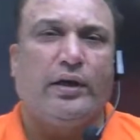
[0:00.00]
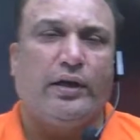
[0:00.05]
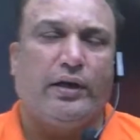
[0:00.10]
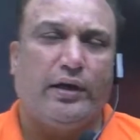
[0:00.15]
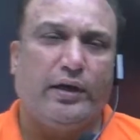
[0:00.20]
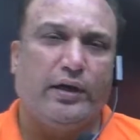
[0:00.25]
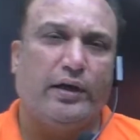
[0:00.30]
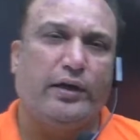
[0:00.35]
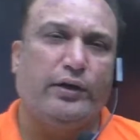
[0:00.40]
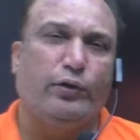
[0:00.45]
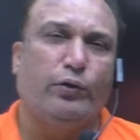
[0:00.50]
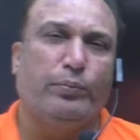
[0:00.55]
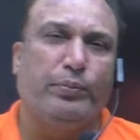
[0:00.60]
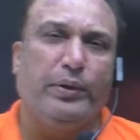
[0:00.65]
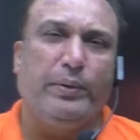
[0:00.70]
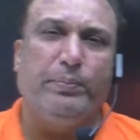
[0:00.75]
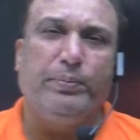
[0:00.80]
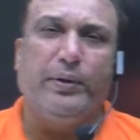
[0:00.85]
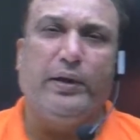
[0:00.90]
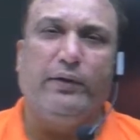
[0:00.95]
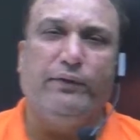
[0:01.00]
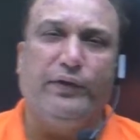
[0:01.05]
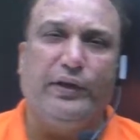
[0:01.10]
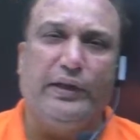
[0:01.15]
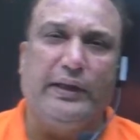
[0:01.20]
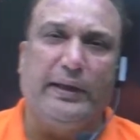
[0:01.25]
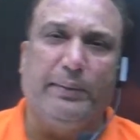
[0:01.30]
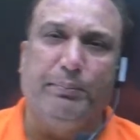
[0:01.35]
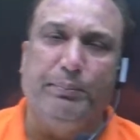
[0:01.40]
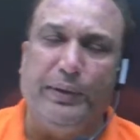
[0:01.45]
you people with
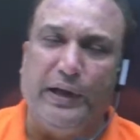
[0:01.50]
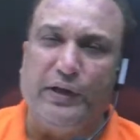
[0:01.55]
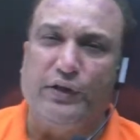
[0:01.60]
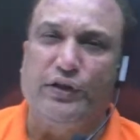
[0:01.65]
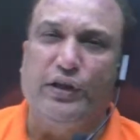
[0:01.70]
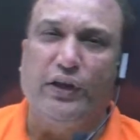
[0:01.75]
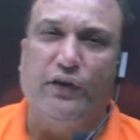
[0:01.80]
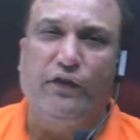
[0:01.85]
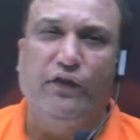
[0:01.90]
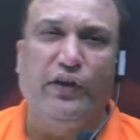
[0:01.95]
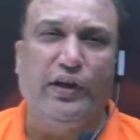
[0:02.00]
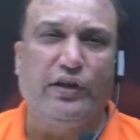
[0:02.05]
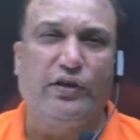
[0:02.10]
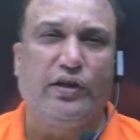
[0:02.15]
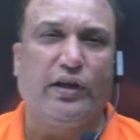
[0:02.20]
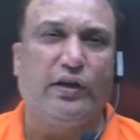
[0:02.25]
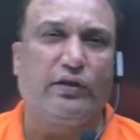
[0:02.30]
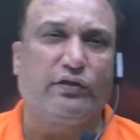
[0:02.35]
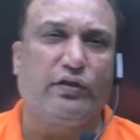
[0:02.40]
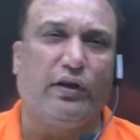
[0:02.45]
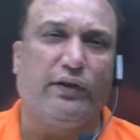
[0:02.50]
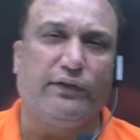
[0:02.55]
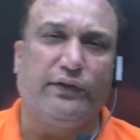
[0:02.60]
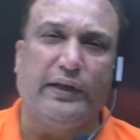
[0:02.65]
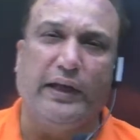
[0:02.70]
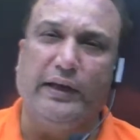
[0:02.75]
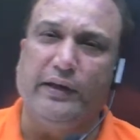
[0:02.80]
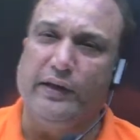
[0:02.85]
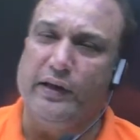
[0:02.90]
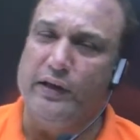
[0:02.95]
the basic features of the
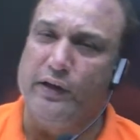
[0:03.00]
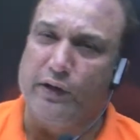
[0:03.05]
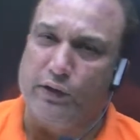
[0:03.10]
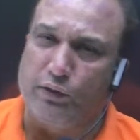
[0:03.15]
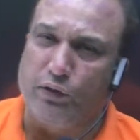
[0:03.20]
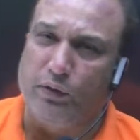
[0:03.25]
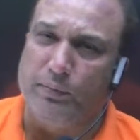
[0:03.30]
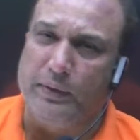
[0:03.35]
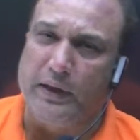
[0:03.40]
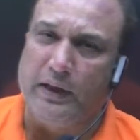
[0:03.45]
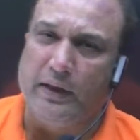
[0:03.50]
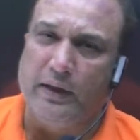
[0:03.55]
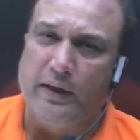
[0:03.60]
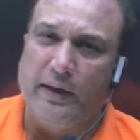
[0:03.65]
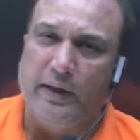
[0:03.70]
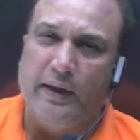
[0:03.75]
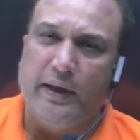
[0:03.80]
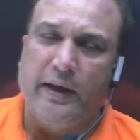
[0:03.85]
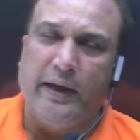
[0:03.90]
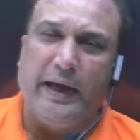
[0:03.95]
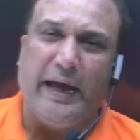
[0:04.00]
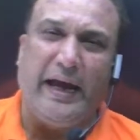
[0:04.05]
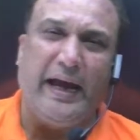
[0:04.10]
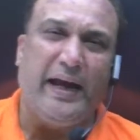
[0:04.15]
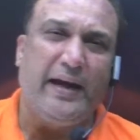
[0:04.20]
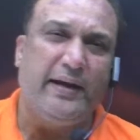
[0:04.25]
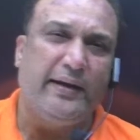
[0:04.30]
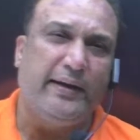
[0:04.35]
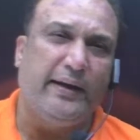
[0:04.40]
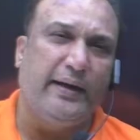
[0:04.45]
Indian economy
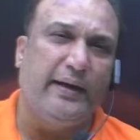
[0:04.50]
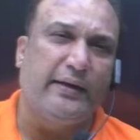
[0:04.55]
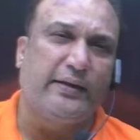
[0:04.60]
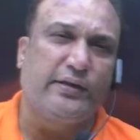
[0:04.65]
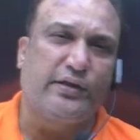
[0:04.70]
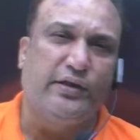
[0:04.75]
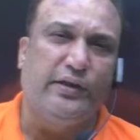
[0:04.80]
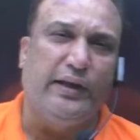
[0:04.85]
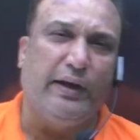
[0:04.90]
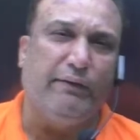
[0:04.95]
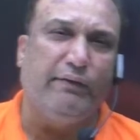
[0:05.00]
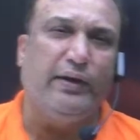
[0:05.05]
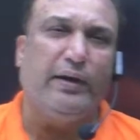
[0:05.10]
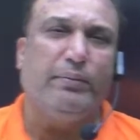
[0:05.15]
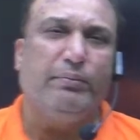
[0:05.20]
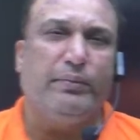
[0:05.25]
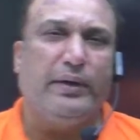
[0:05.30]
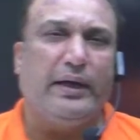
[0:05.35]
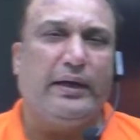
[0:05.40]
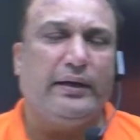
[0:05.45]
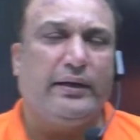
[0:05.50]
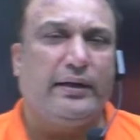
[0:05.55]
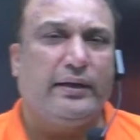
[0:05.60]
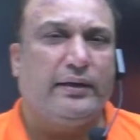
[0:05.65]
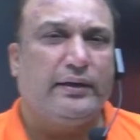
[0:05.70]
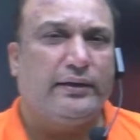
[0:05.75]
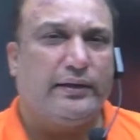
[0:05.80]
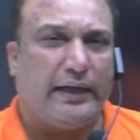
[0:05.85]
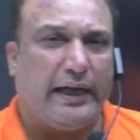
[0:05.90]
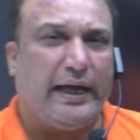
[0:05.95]
and its development
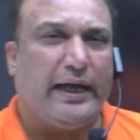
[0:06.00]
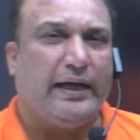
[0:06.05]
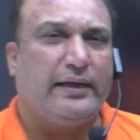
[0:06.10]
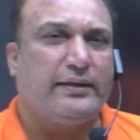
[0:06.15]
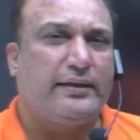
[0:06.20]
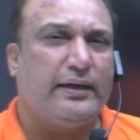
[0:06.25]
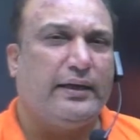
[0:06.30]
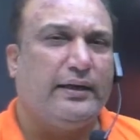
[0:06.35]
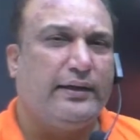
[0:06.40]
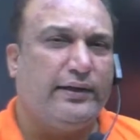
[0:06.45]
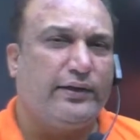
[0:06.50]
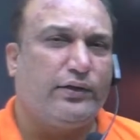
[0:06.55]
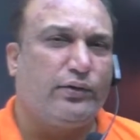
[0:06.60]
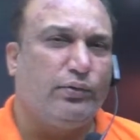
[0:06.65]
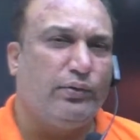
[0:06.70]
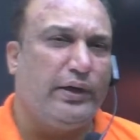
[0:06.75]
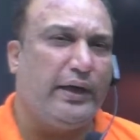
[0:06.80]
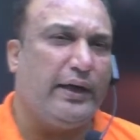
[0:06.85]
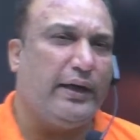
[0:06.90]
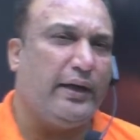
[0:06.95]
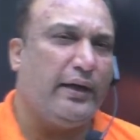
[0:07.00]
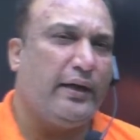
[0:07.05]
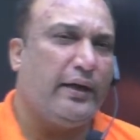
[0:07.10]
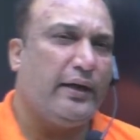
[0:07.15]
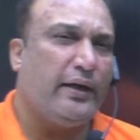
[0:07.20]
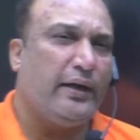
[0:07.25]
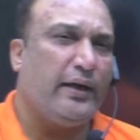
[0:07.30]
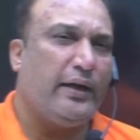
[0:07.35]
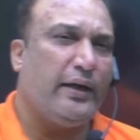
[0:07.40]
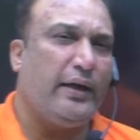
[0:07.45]
as it is today
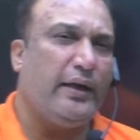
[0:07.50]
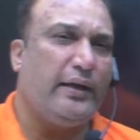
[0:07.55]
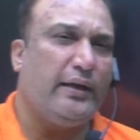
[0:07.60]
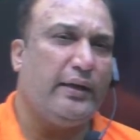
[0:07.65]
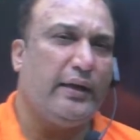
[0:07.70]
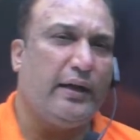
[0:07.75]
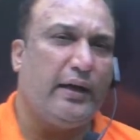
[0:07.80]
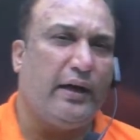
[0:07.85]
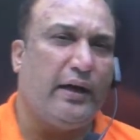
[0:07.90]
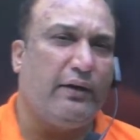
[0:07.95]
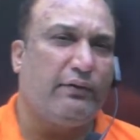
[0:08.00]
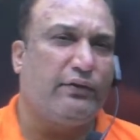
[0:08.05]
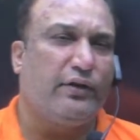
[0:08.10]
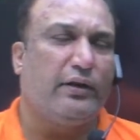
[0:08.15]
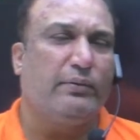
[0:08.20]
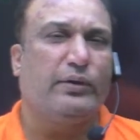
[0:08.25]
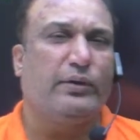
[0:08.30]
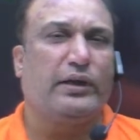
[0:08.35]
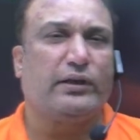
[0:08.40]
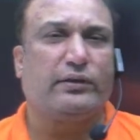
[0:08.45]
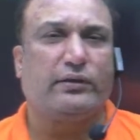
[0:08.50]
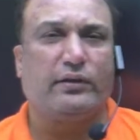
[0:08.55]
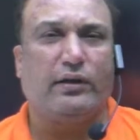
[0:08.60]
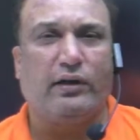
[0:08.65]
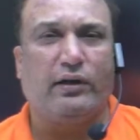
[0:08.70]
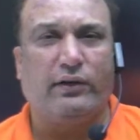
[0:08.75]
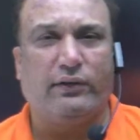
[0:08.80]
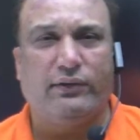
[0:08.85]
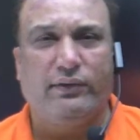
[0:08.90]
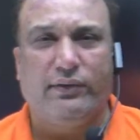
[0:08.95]
in the aftermath
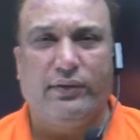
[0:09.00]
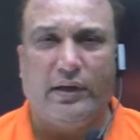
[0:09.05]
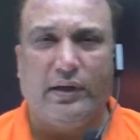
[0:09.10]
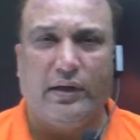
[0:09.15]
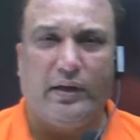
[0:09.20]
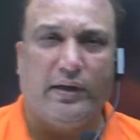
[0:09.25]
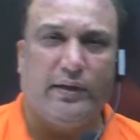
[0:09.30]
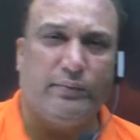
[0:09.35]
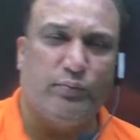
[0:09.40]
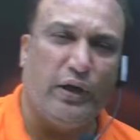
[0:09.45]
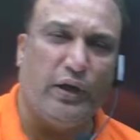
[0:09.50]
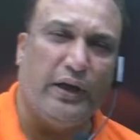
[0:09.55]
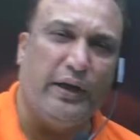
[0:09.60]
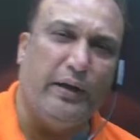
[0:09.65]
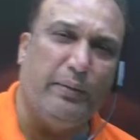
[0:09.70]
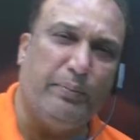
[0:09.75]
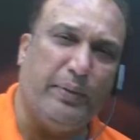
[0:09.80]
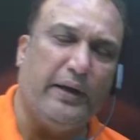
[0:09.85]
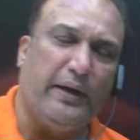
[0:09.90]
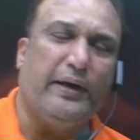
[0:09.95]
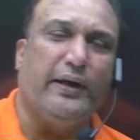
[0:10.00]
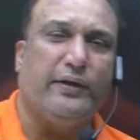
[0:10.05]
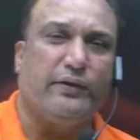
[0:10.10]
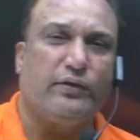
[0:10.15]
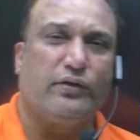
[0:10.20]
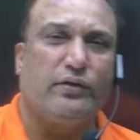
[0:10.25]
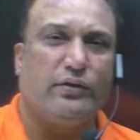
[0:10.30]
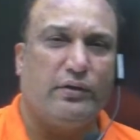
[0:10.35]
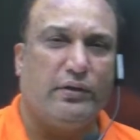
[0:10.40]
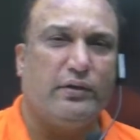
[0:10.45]
of independence
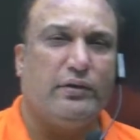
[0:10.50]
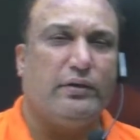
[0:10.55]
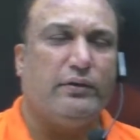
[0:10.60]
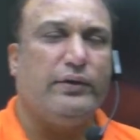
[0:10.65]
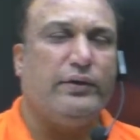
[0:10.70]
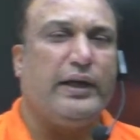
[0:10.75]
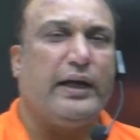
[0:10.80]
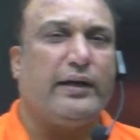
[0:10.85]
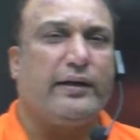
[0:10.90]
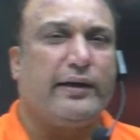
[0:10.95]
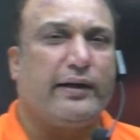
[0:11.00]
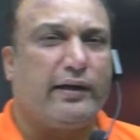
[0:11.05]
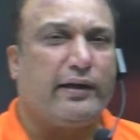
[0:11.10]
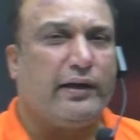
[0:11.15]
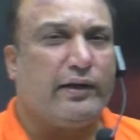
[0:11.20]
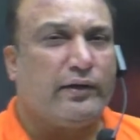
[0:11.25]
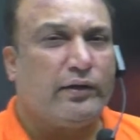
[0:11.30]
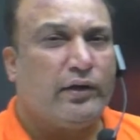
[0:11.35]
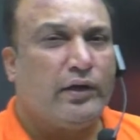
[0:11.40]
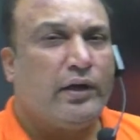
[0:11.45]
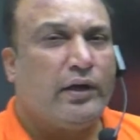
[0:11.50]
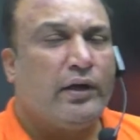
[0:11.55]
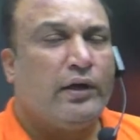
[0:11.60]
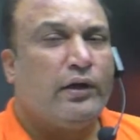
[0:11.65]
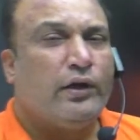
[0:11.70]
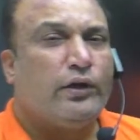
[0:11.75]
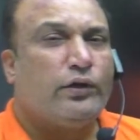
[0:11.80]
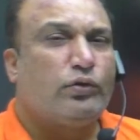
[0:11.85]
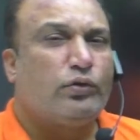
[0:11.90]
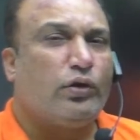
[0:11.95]
we are talking.
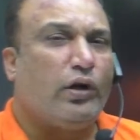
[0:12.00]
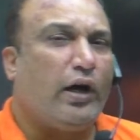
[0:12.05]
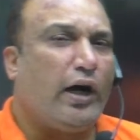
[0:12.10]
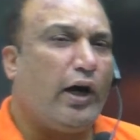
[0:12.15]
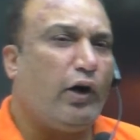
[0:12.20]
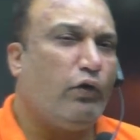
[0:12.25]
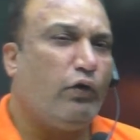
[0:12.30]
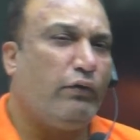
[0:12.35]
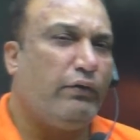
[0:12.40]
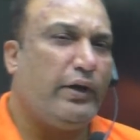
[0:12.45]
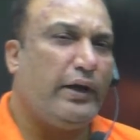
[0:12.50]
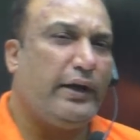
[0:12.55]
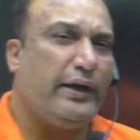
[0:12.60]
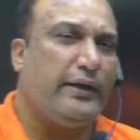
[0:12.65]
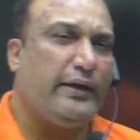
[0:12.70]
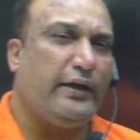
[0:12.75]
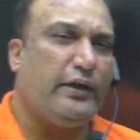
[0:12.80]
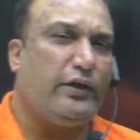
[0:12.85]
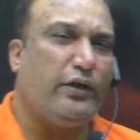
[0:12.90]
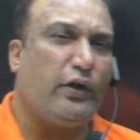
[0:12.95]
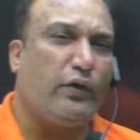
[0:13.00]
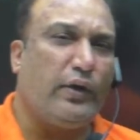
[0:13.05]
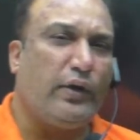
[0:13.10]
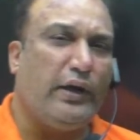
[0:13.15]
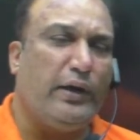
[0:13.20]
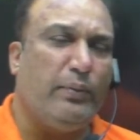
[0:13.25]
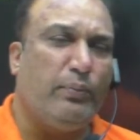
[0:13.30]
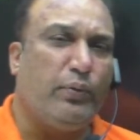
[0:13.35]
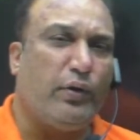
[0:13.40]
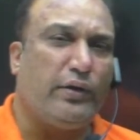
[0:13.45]
So however, it is equally
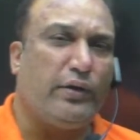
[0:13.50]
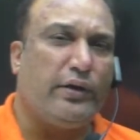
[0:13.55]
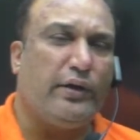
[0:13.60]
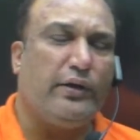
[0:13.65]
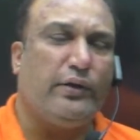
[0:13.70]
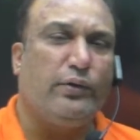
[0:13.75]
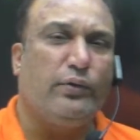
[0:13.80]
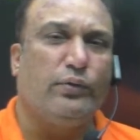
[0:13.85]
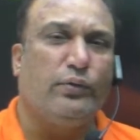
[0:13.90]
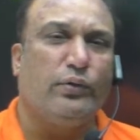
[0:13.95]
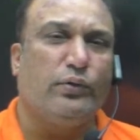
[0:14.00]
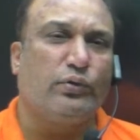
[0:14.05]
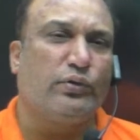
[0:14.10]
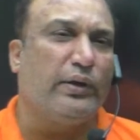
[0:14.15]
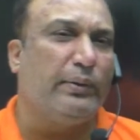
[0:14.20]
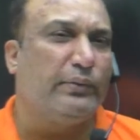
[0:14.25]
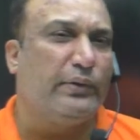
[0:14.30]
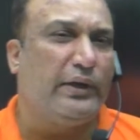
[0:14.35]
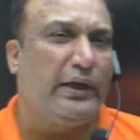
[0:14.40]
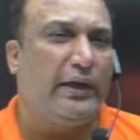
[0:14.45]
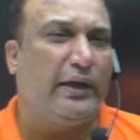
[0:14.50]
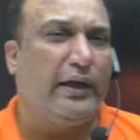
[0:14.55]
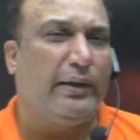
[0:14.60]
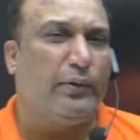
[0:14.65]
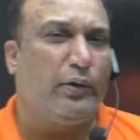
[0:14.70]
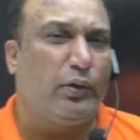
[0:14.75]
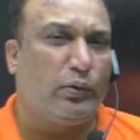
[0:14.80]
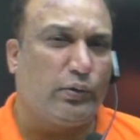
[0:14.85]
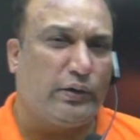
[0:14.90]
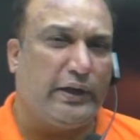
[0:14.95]
important to know something
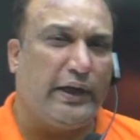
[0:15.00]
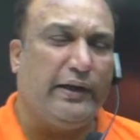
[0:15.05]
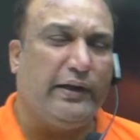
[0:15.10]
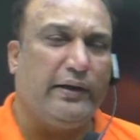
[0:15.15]
about the